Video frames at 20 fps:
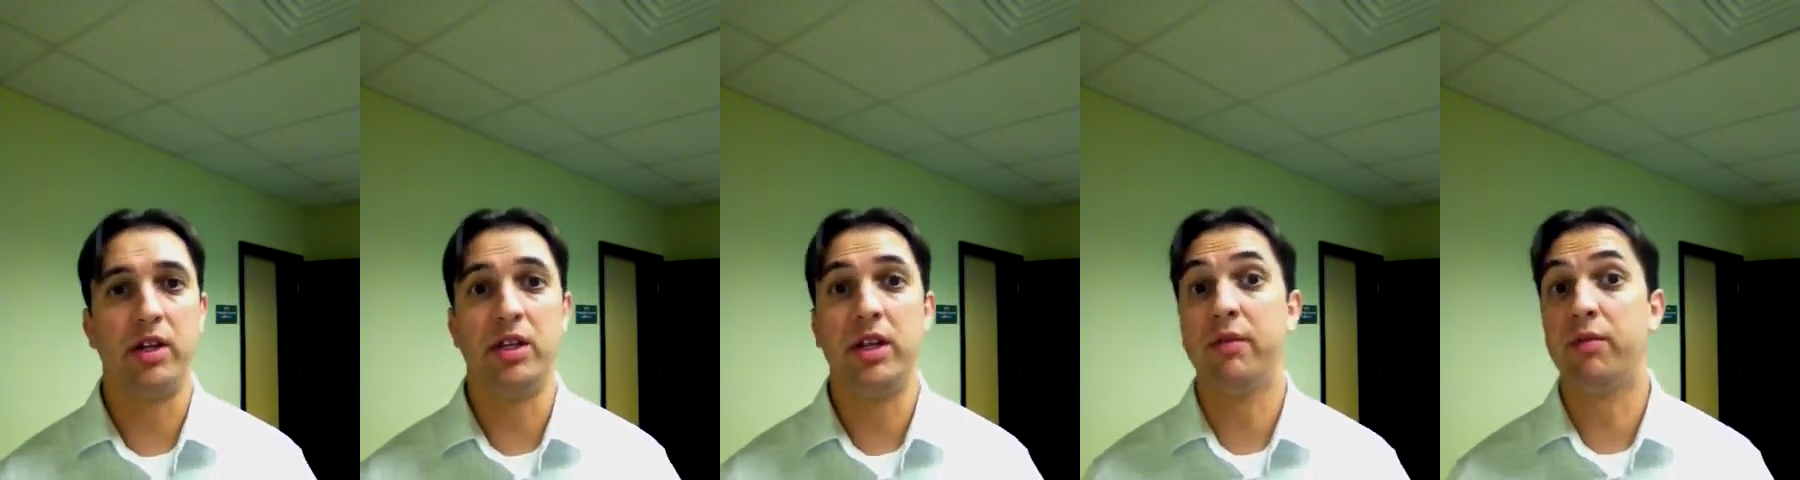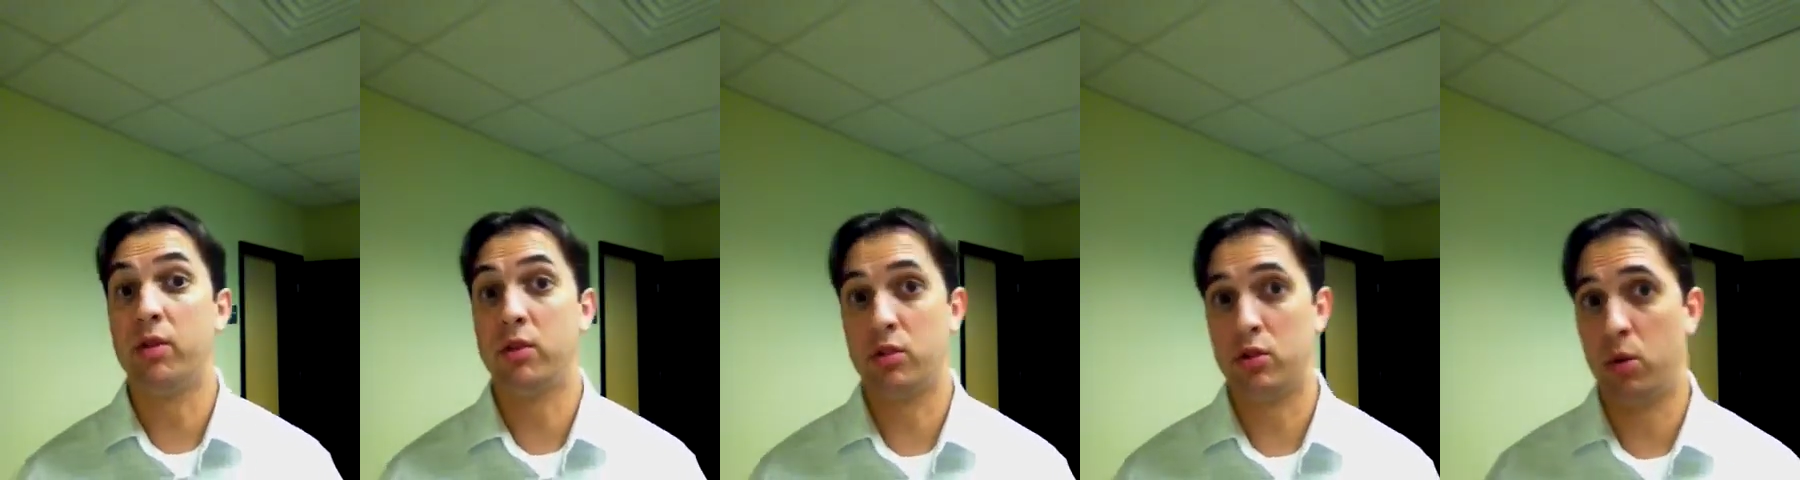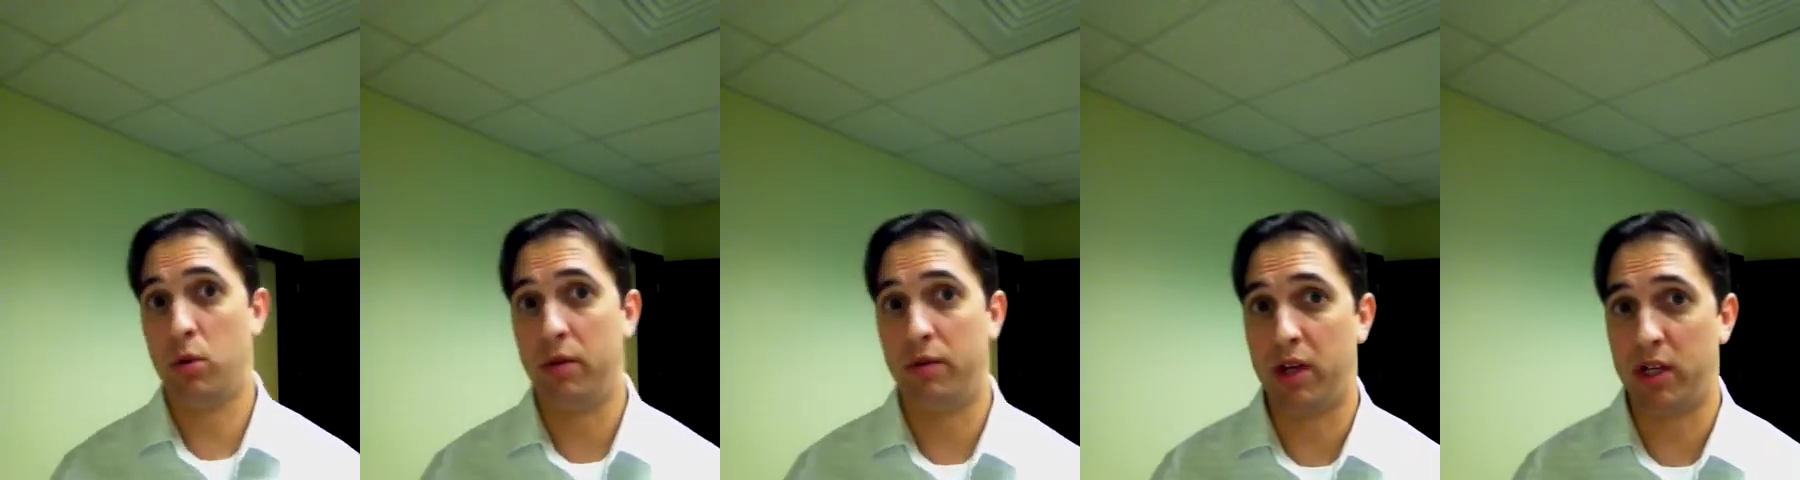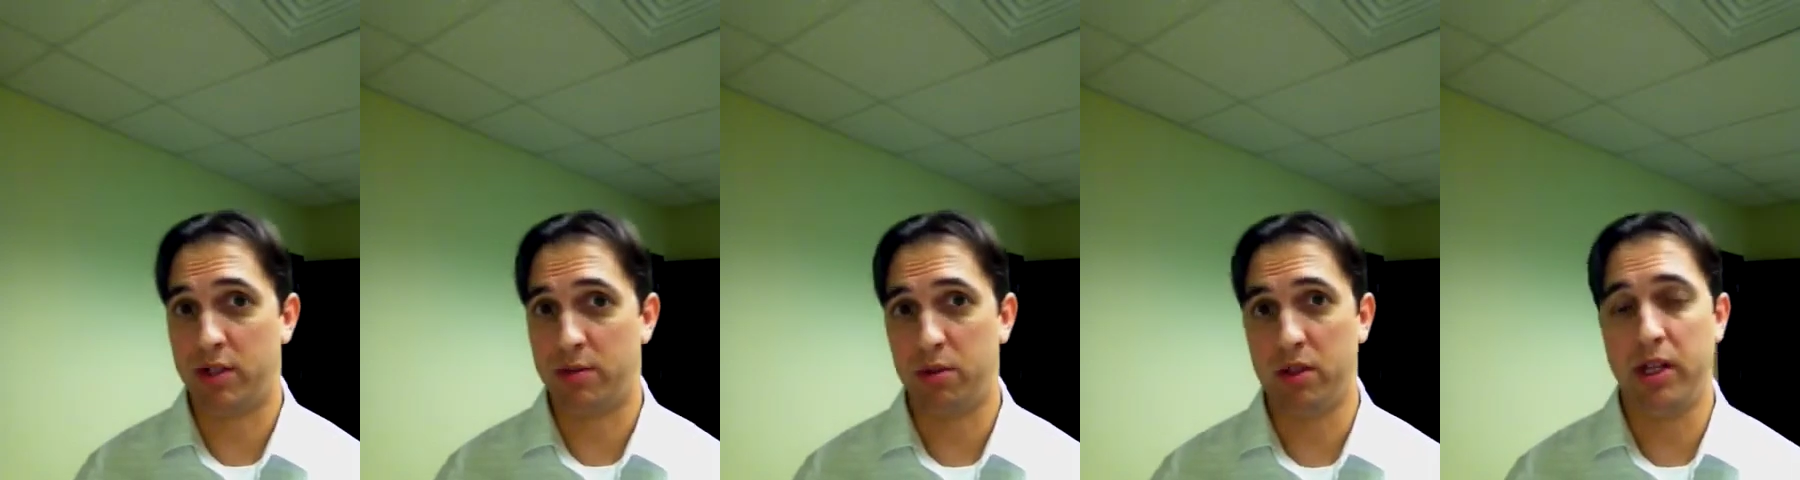different sort of
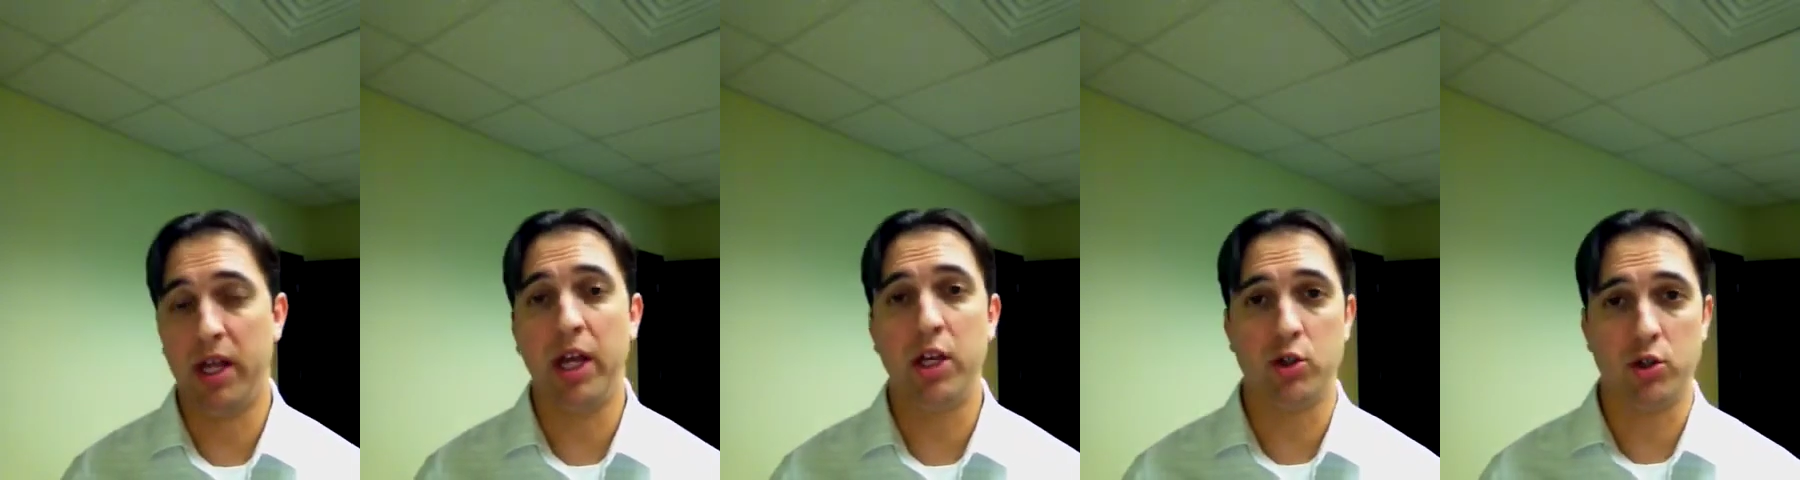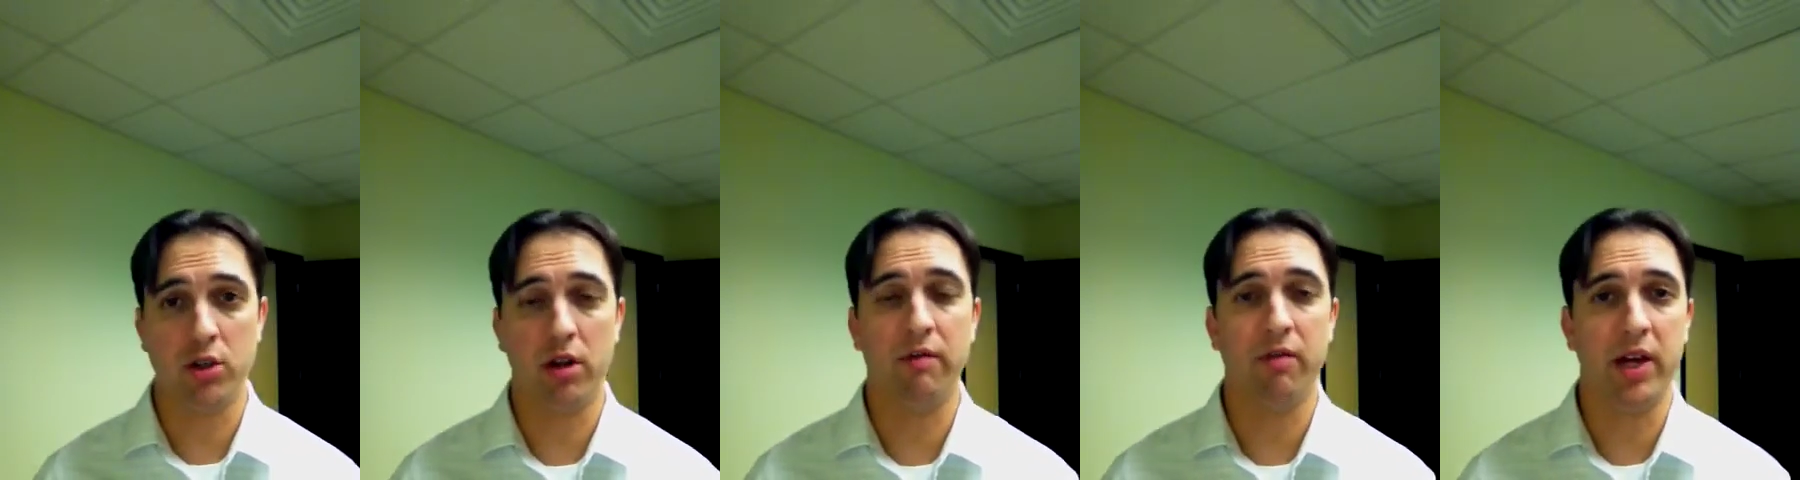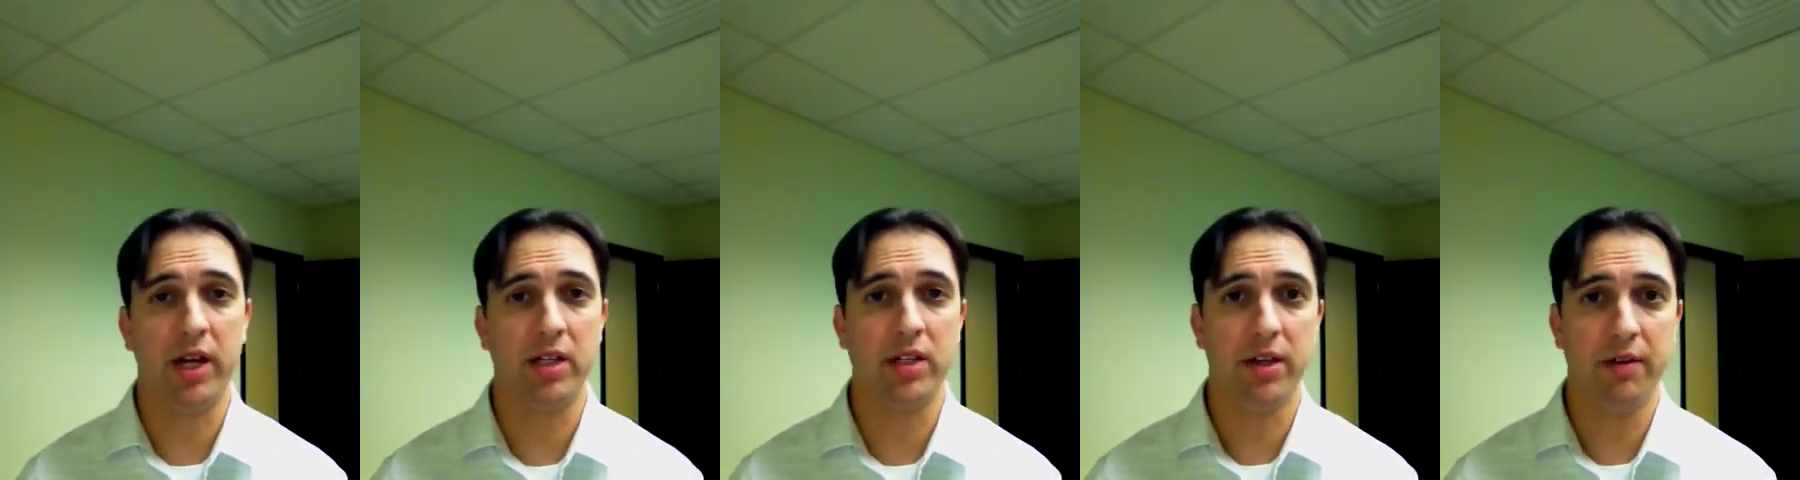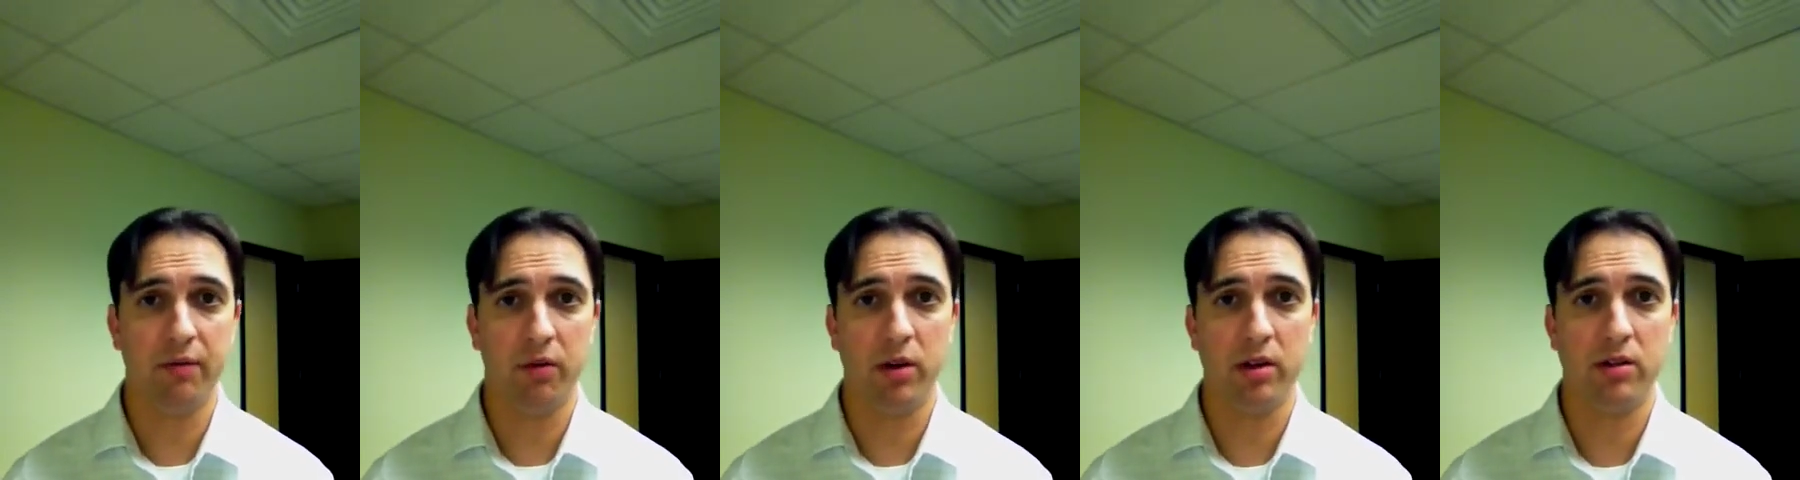explanation of that
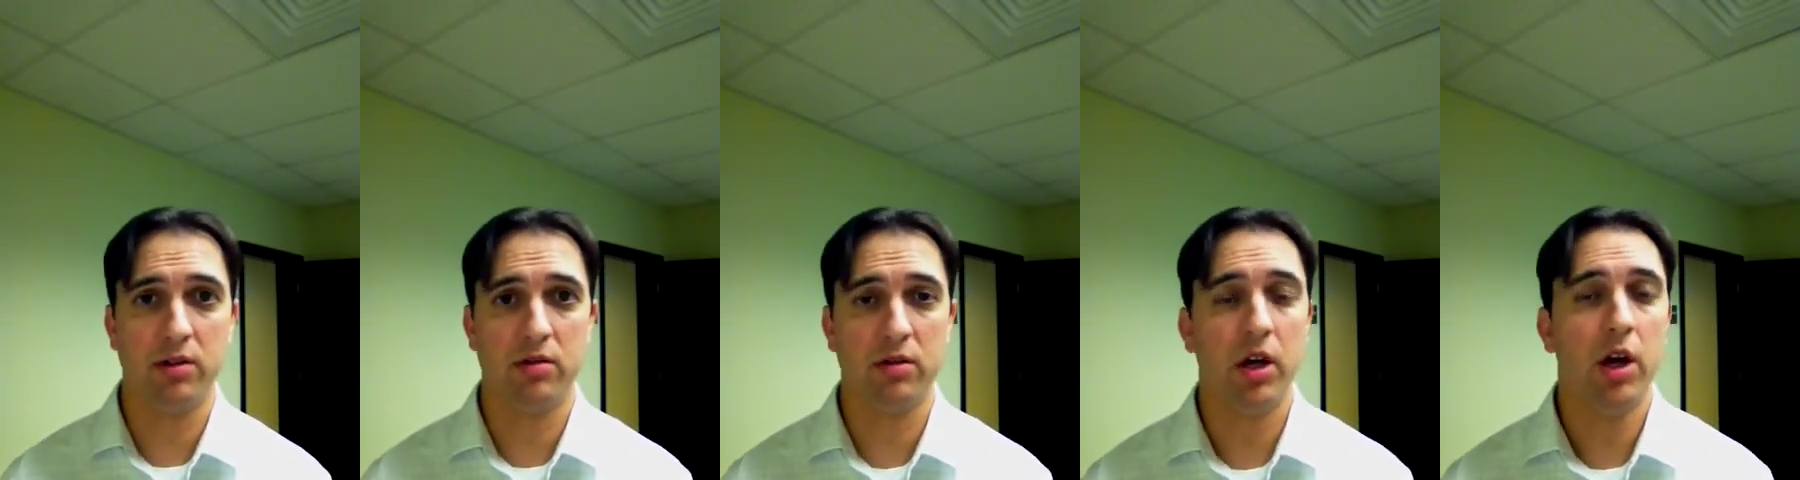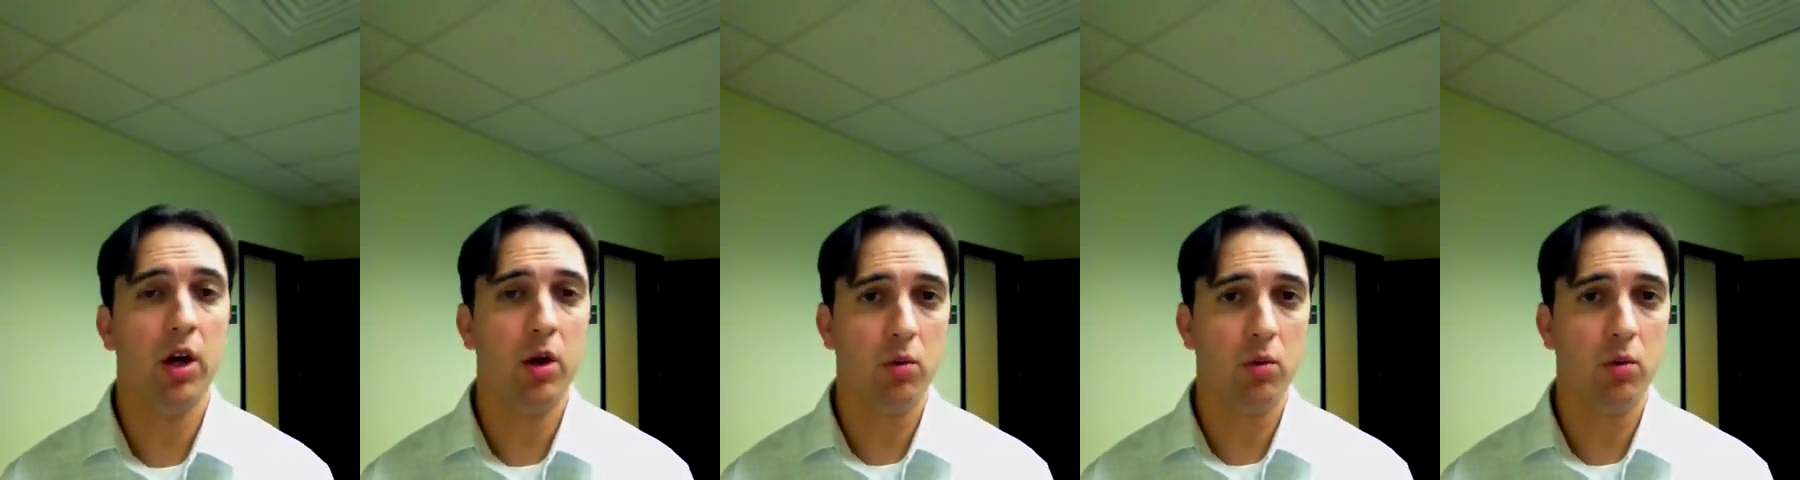difference,